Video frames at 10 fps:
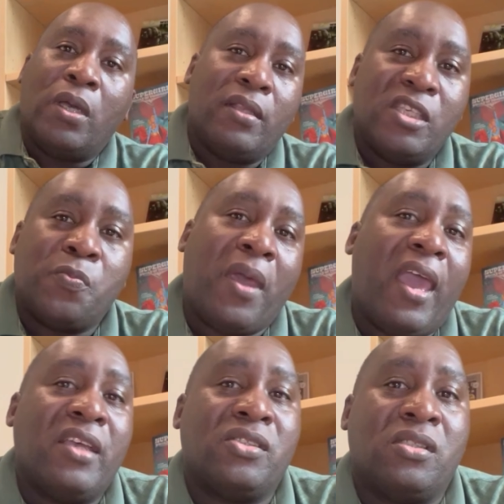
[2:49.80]
this
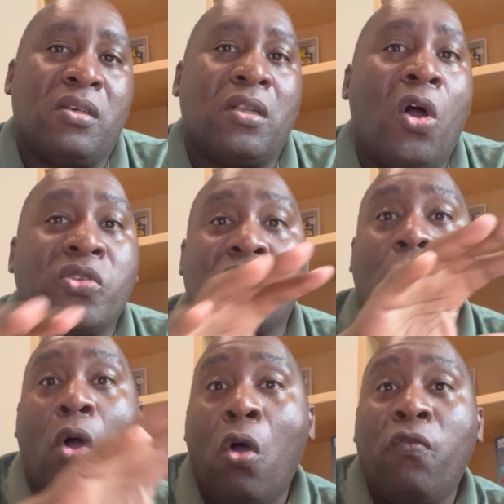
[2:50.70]
past year and
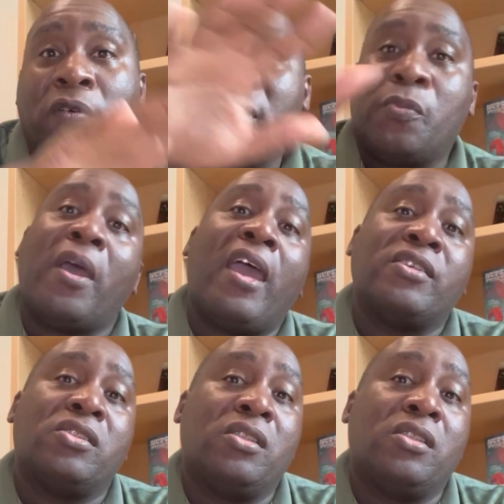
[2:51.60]
also over this past